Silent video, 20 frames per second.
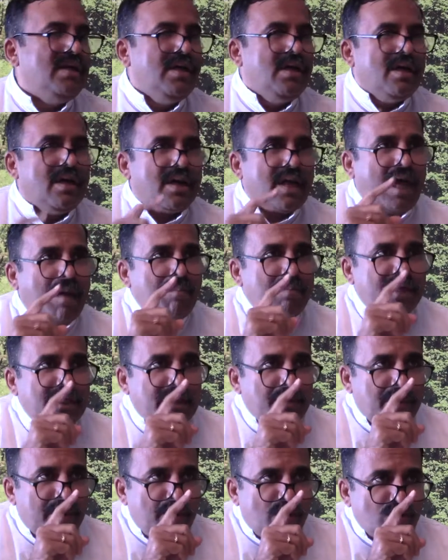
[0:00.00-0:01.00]

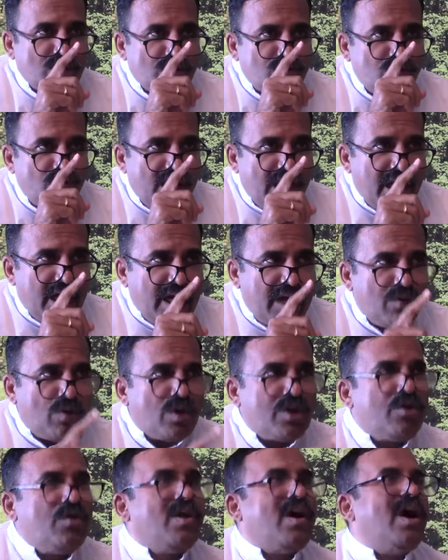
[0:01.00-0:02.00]
Ramakrishna Paramahamsa was very
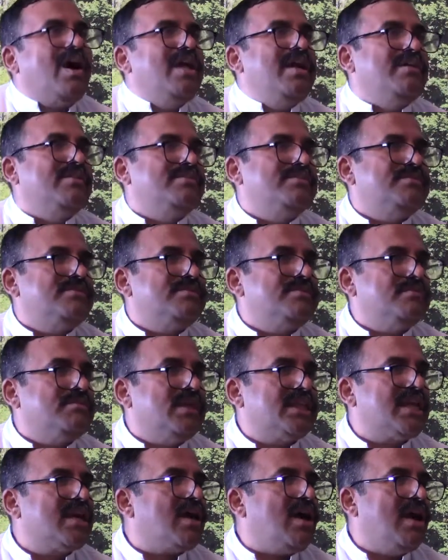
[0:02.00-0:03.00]
devoted to Kali,
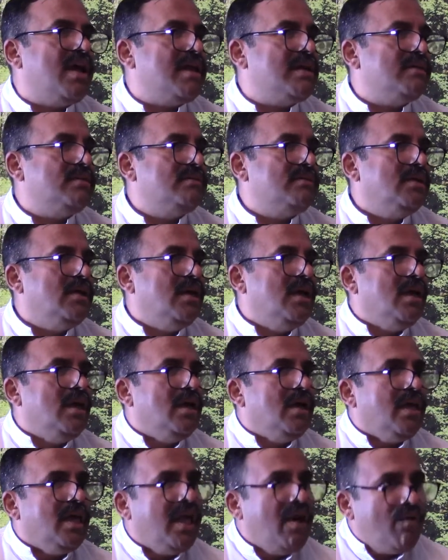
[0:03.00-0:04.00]
Mother Kali.
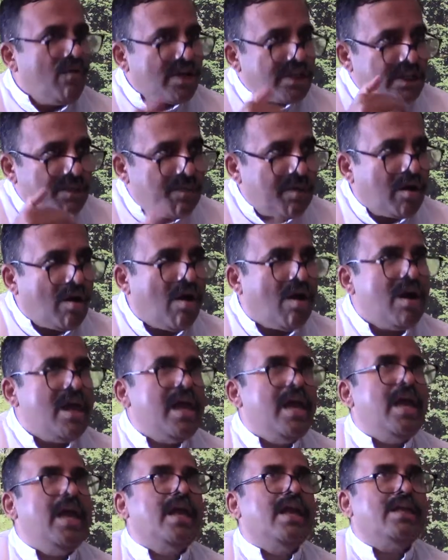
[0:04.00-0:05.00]
He worshipped
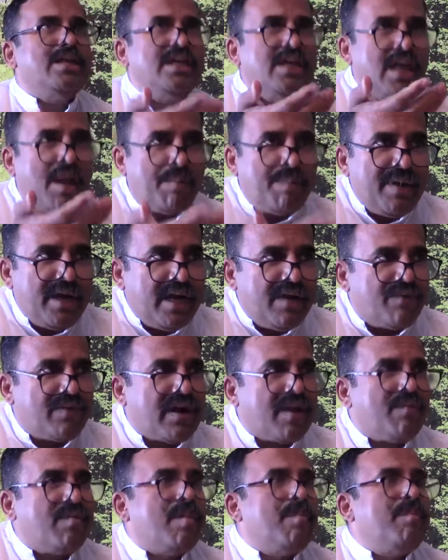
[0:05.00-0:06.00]
Kali, she appeared in
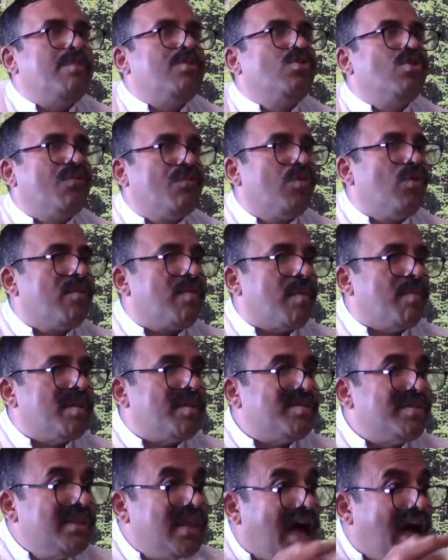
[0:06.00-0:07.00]
front of him, took food from
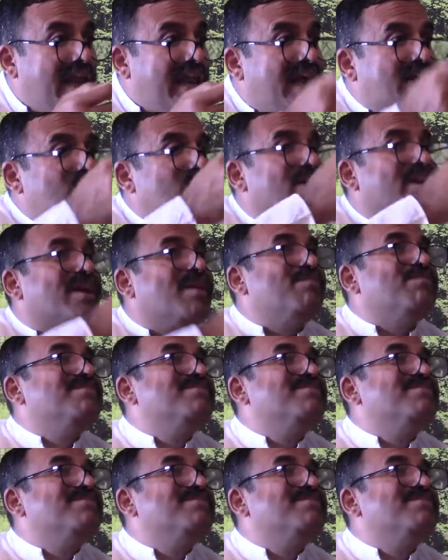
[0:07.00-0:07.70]
him. Jnana has not come.